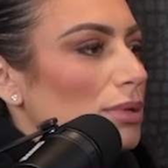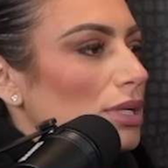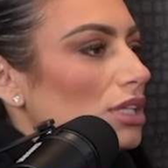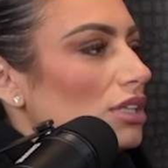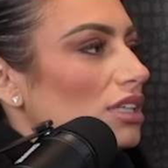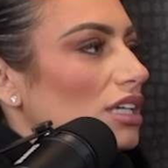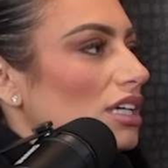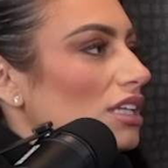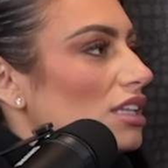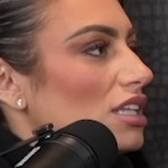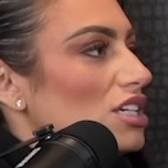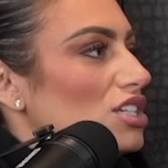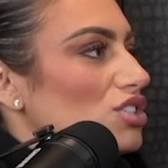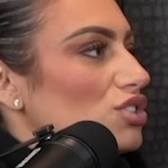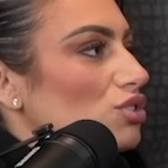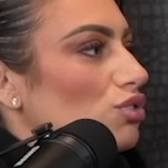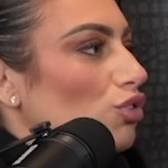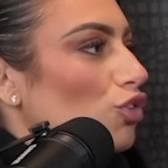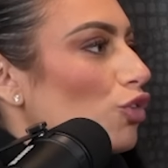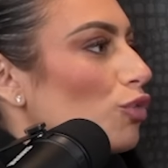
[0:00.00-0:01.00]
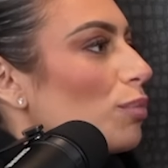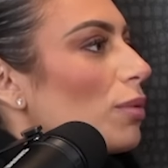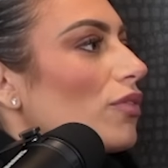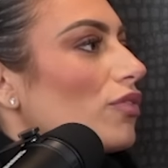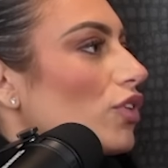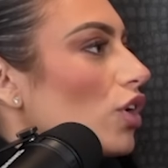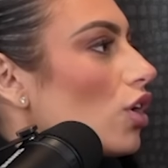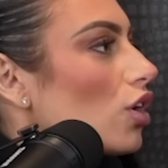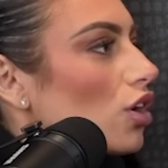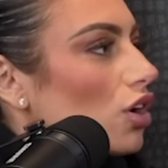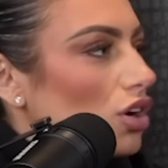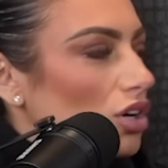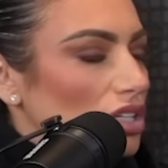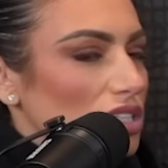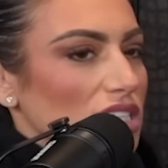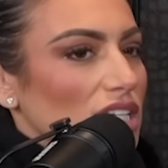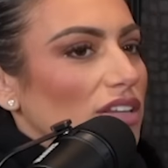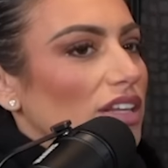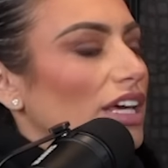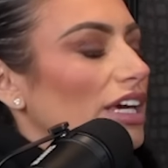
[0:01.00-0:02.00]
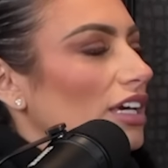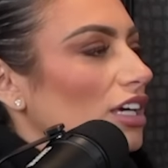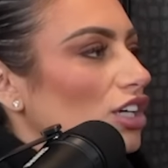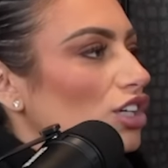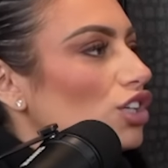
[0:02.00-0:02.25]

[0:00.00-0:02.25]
building this group of girls and like,